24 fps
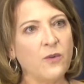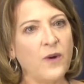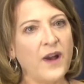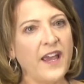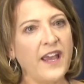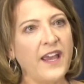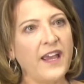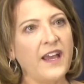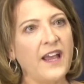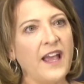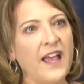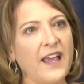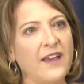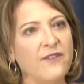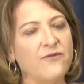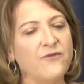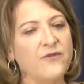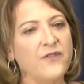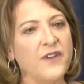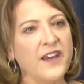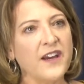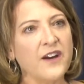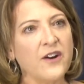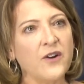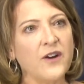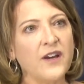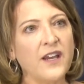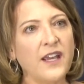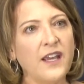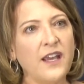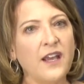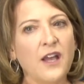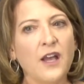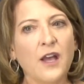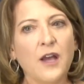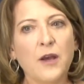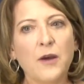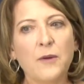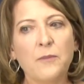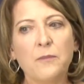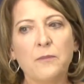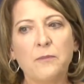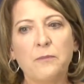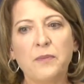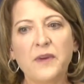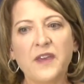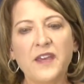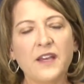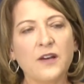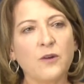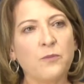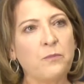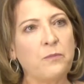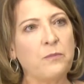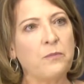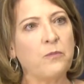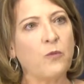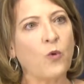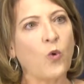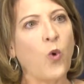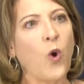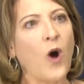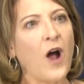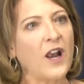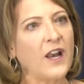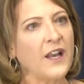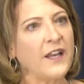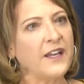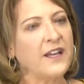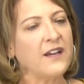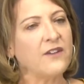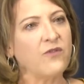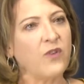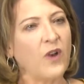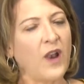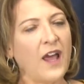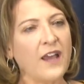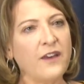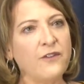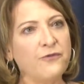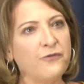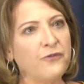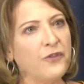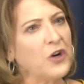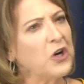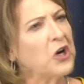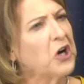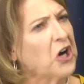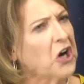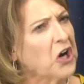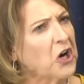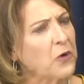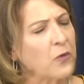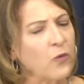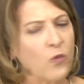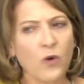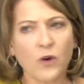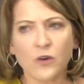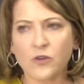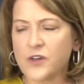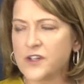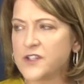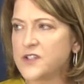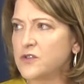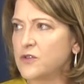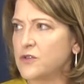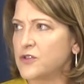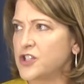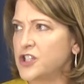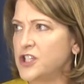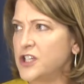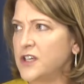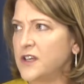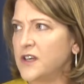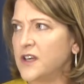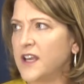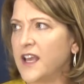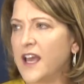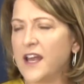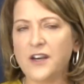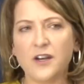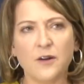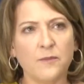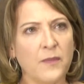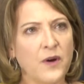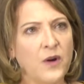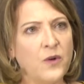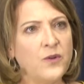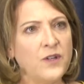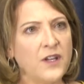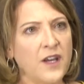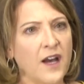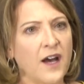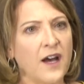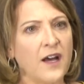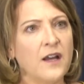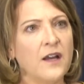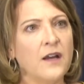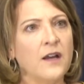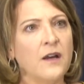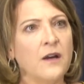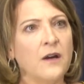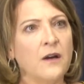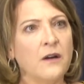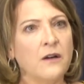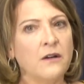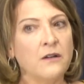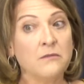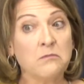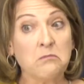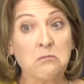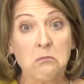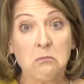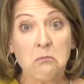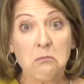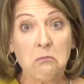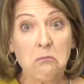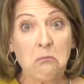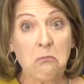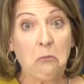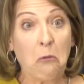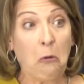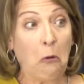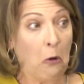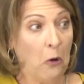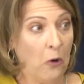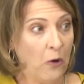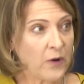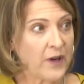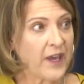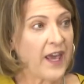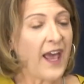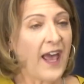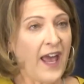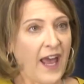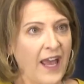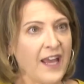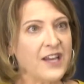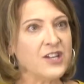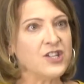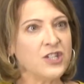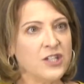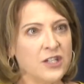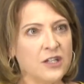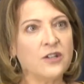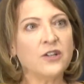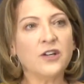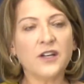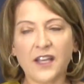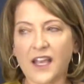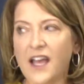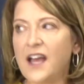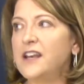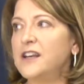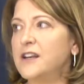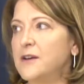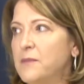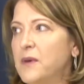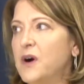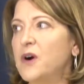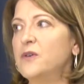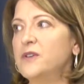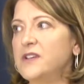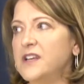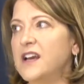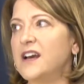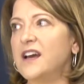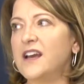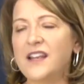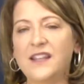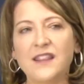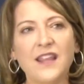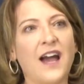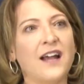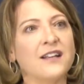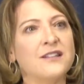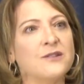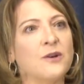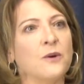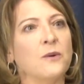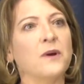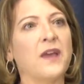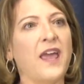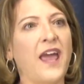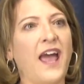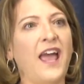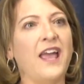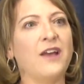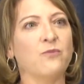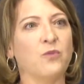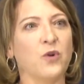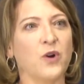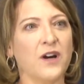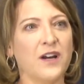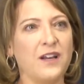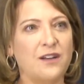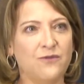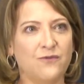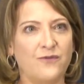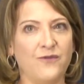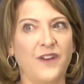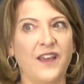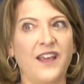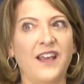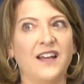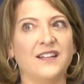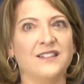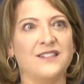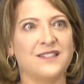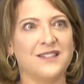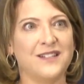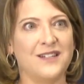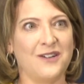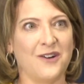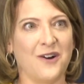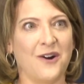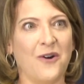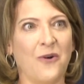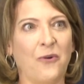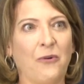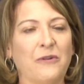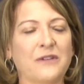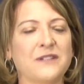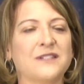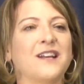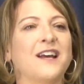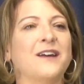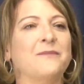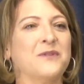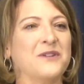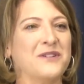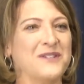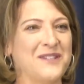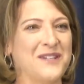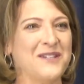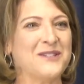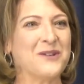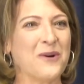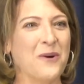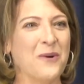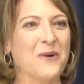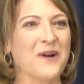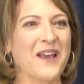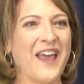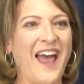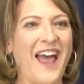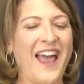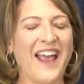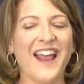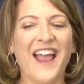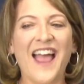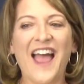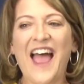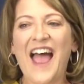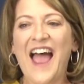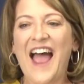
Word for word: away a very big quality of life for her. Well, Crystal, she could get pneumonia. Okay, she could get pneumonia, and that's okay. We're advanced in our Alzheimer's. It's okay.